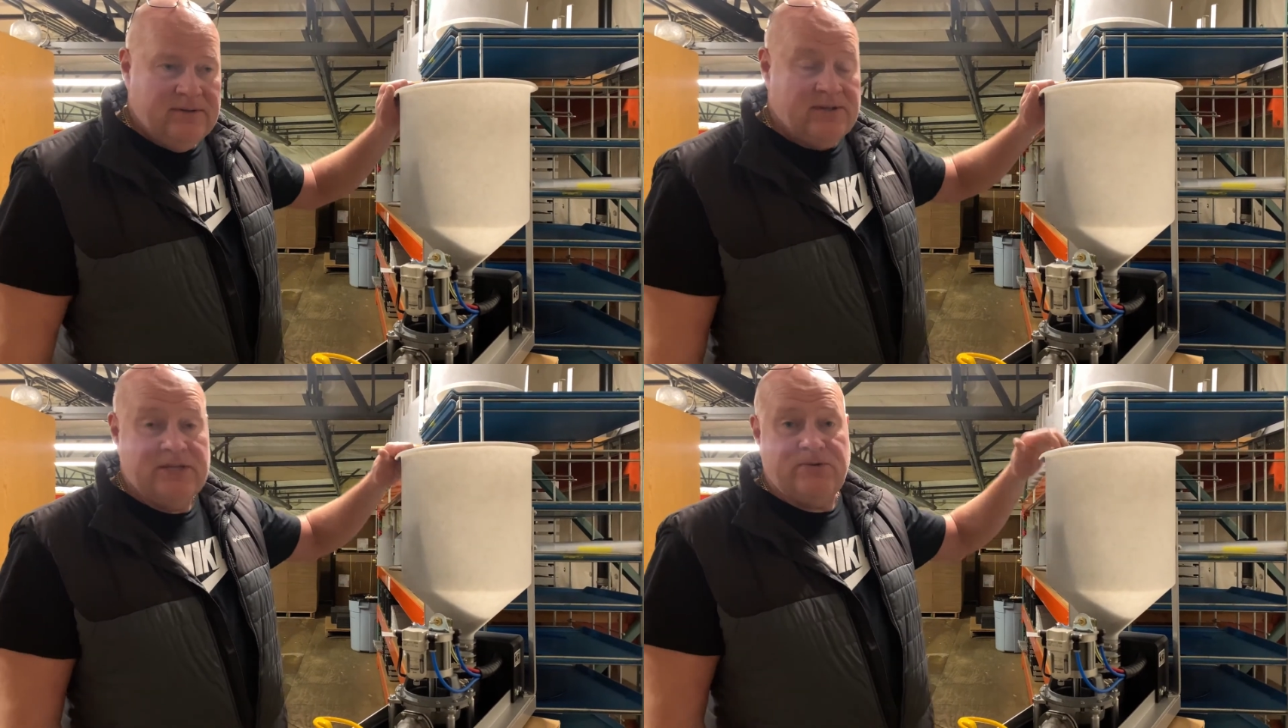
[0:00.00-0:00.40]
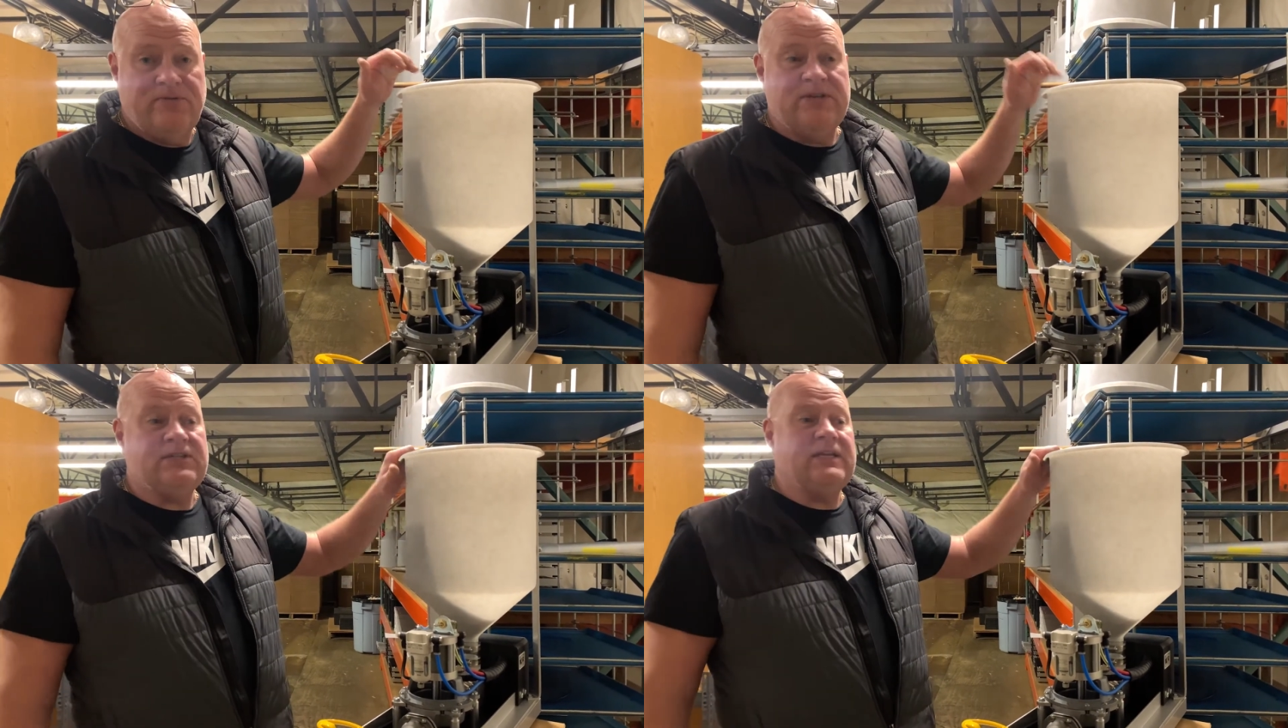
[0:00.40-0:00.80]
Thanks for
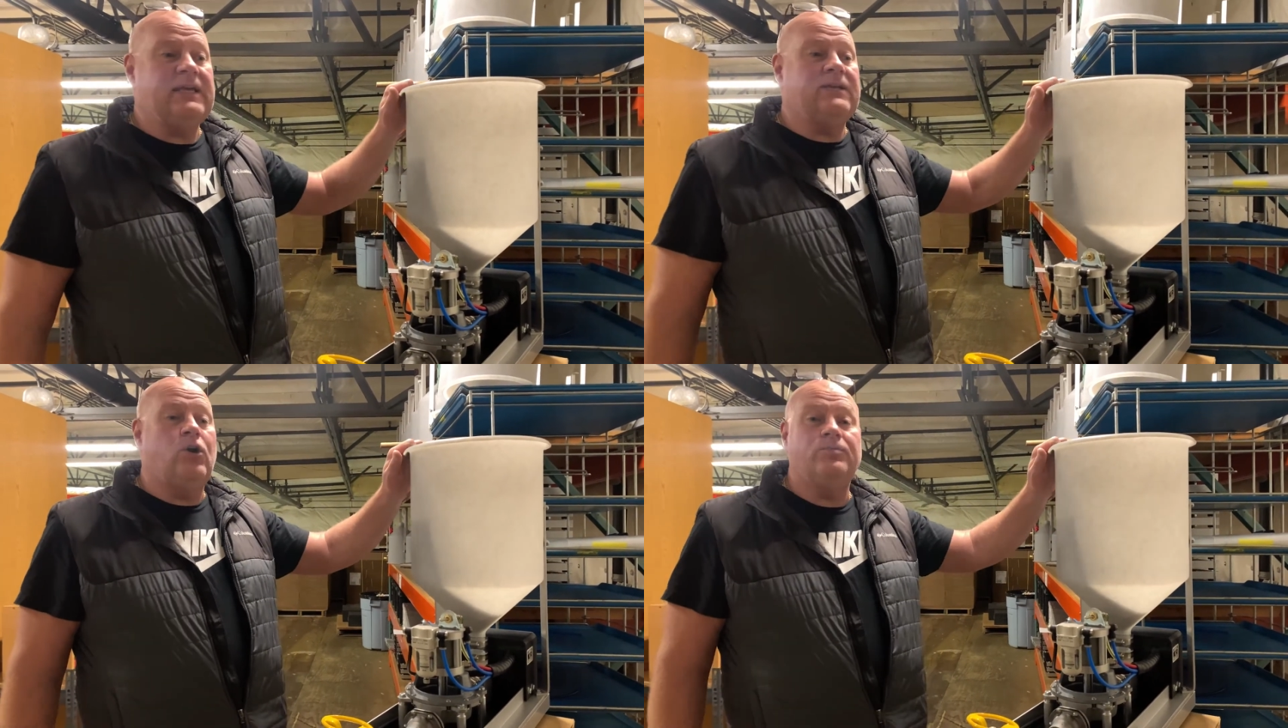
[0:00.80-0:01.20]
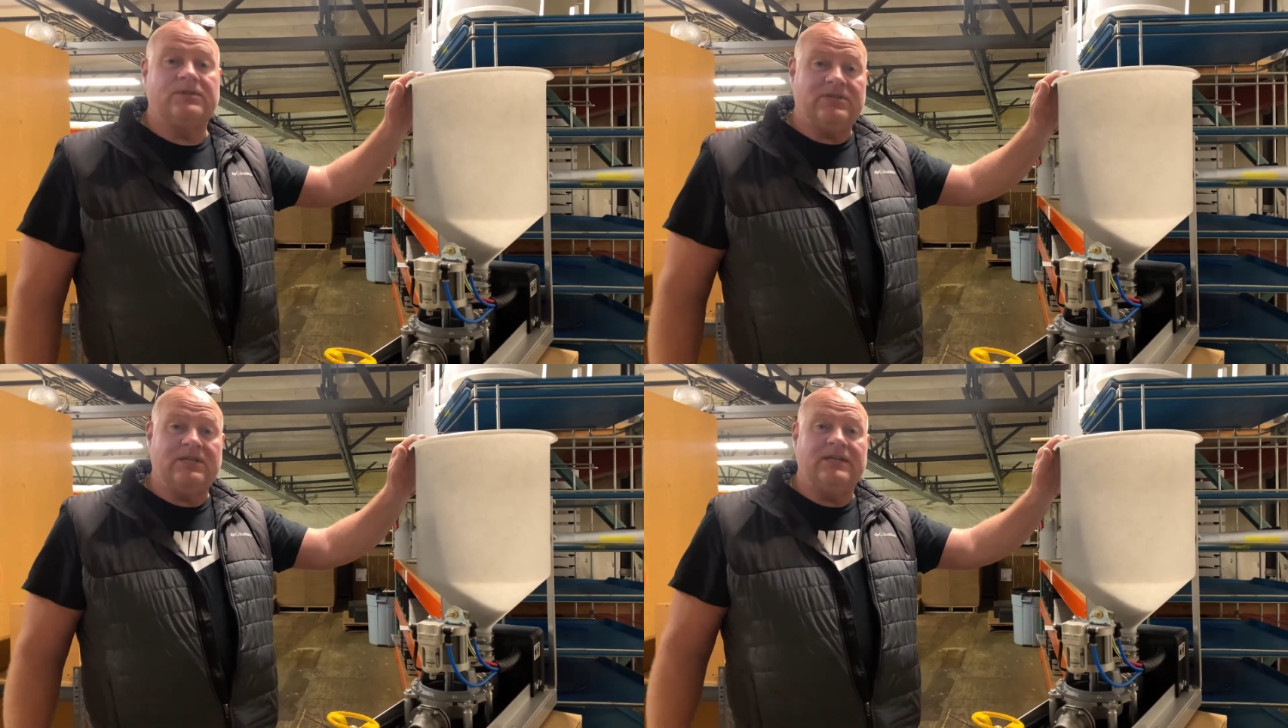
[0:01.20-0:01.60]
visiting, and hope
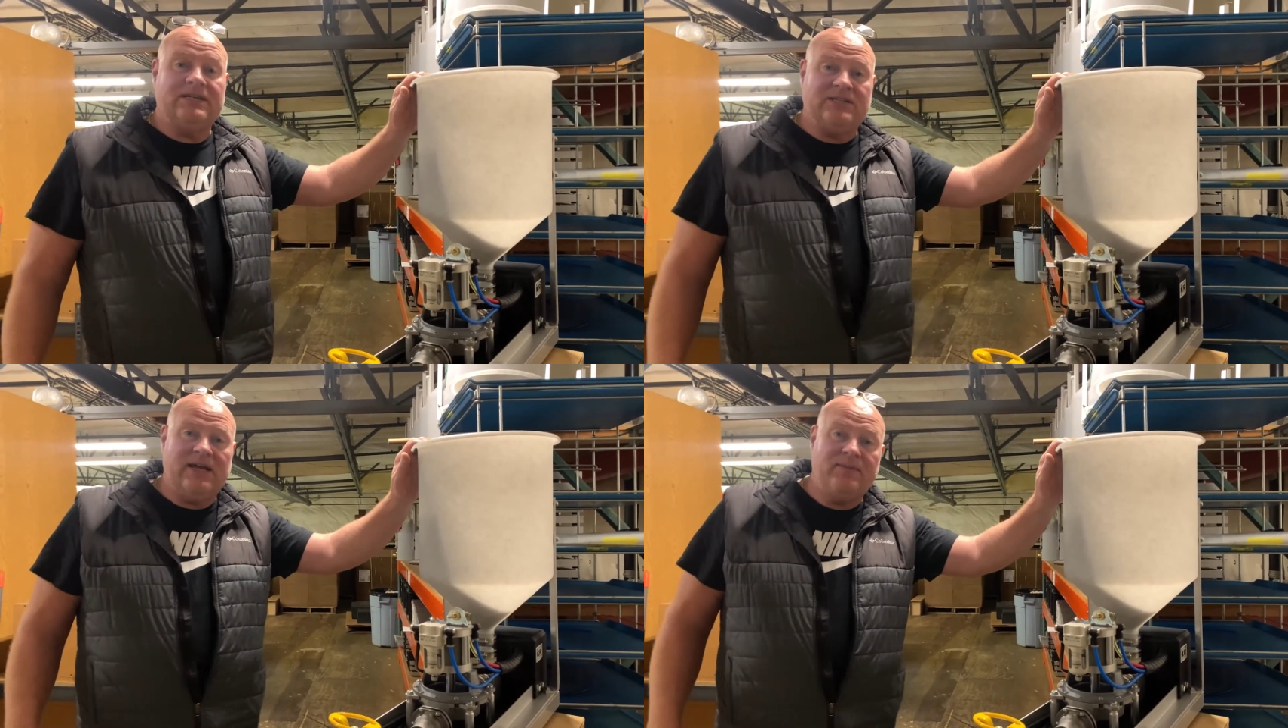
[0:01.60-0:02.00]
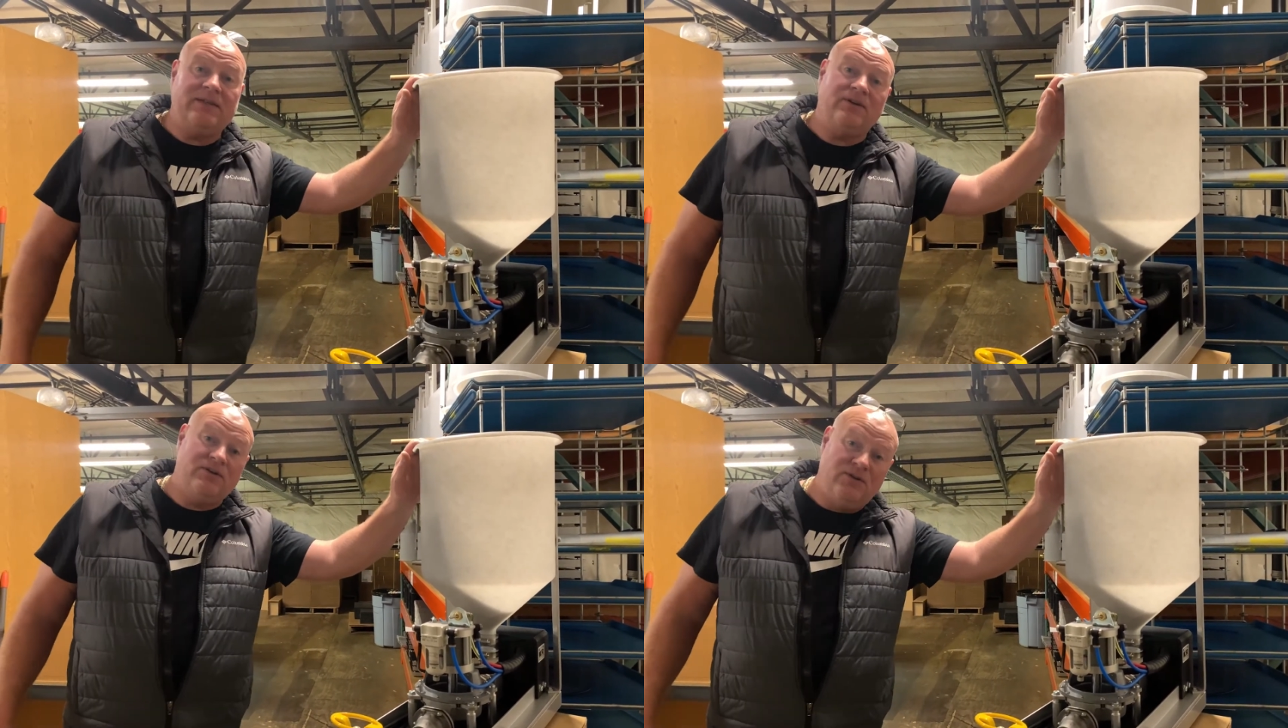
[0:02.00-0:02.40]
to see you next time
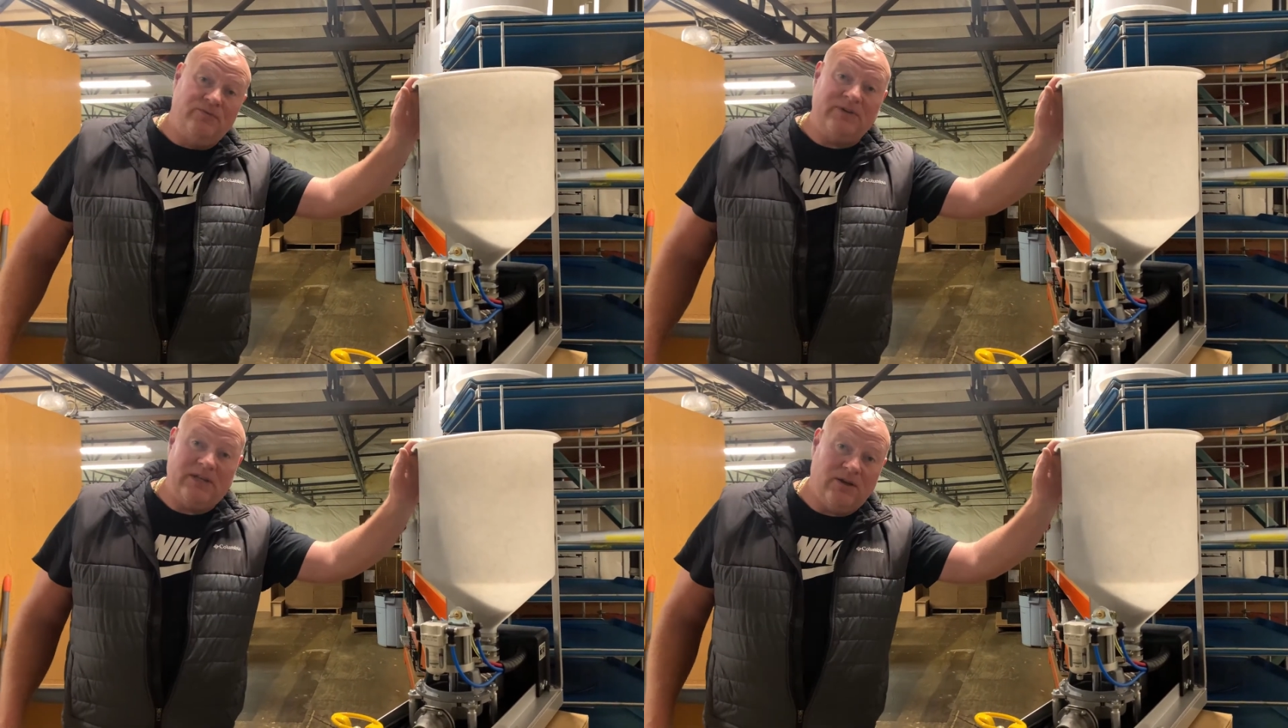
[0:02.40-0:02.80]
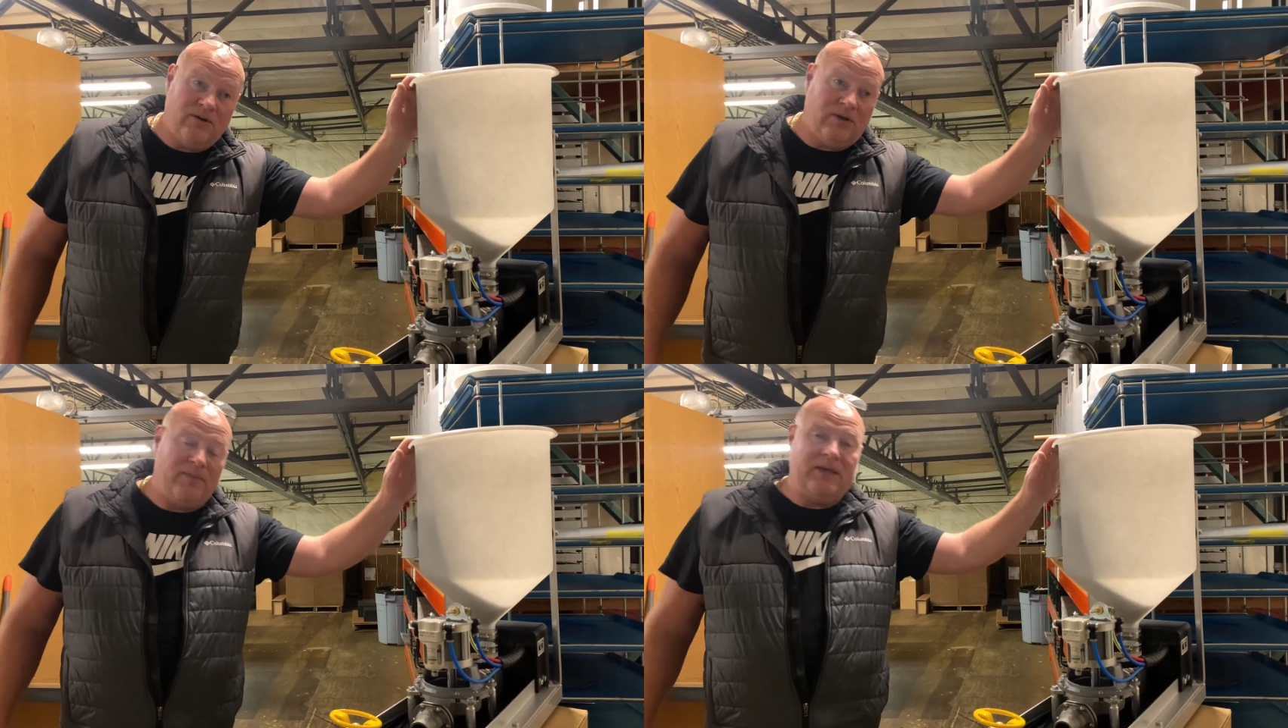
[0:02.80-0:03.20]
on our new
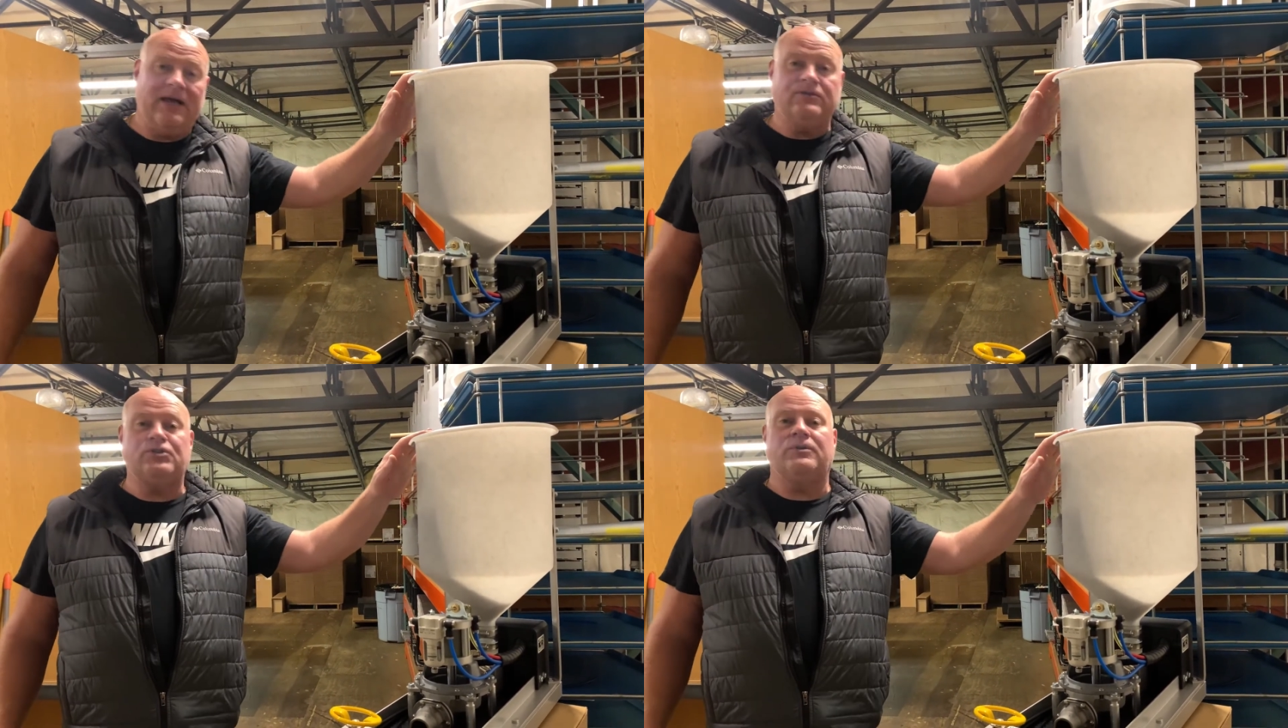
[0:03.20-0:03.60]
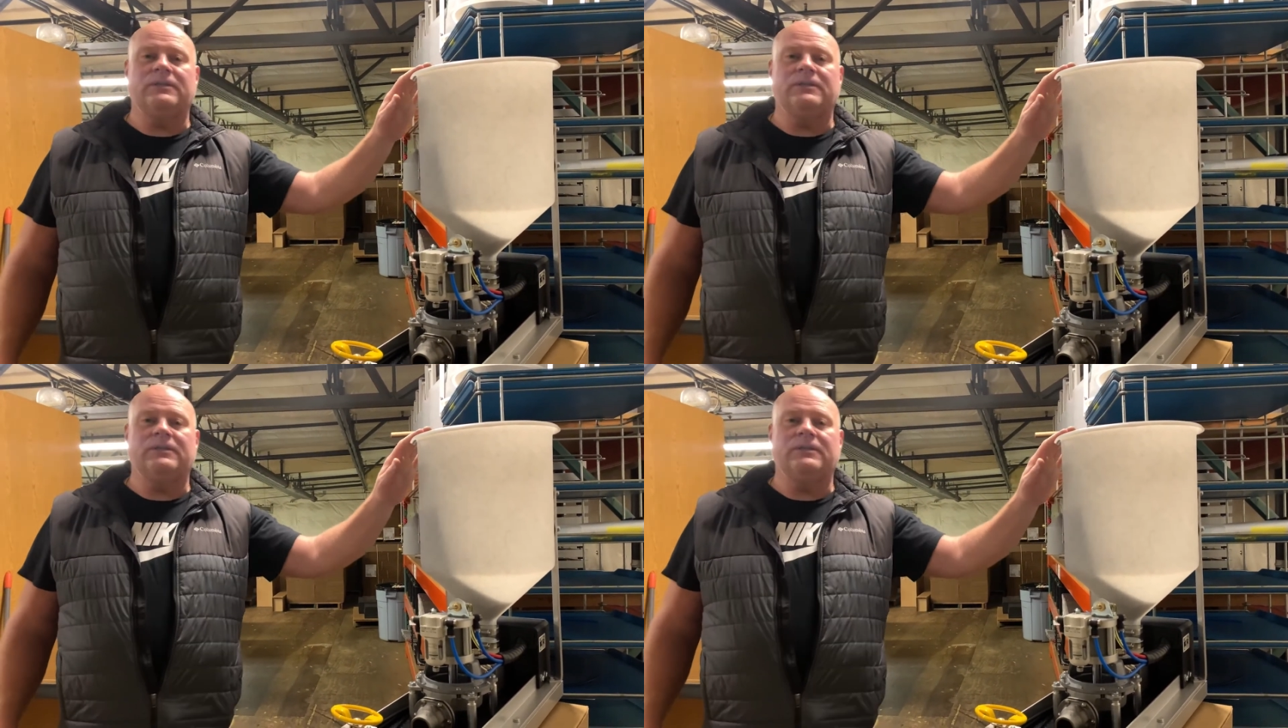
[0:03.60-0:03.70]
video coming out shortly.